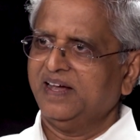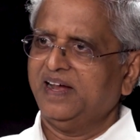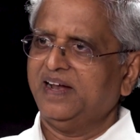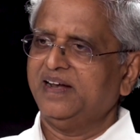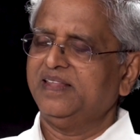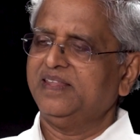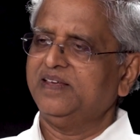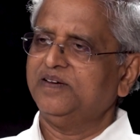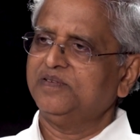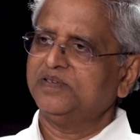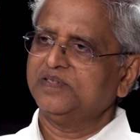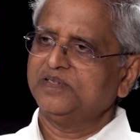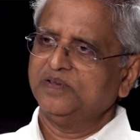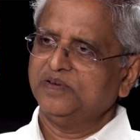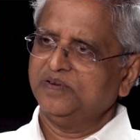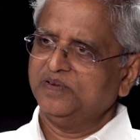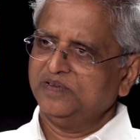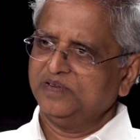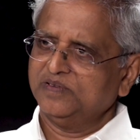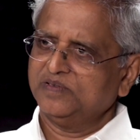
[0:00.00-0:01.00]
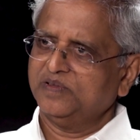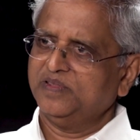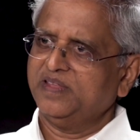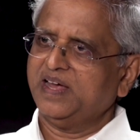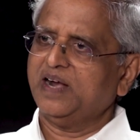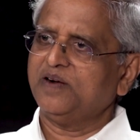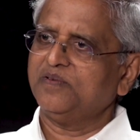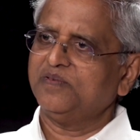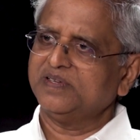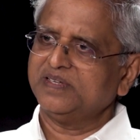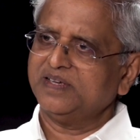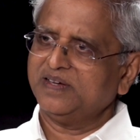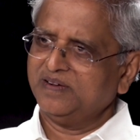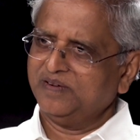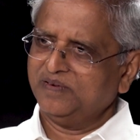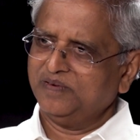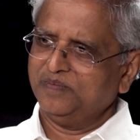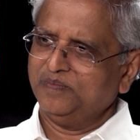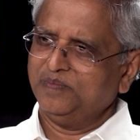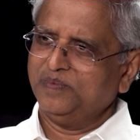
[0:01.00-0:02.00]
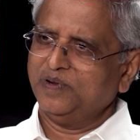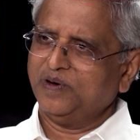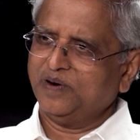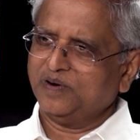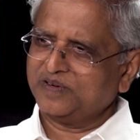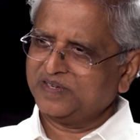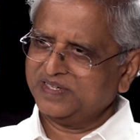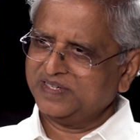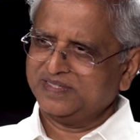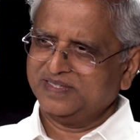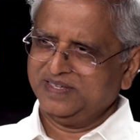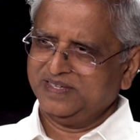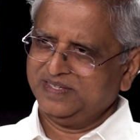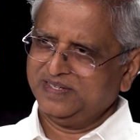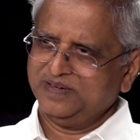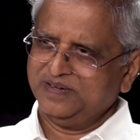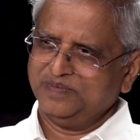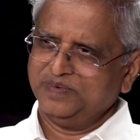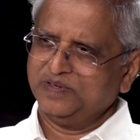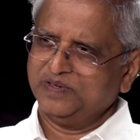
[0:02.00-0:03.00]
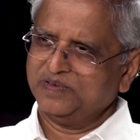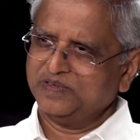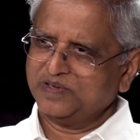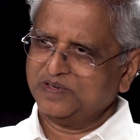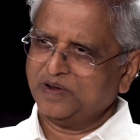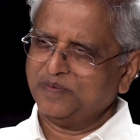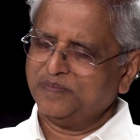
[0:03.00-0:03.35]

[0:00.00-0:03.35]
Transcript: And there was no, so that was an obnoxious system which was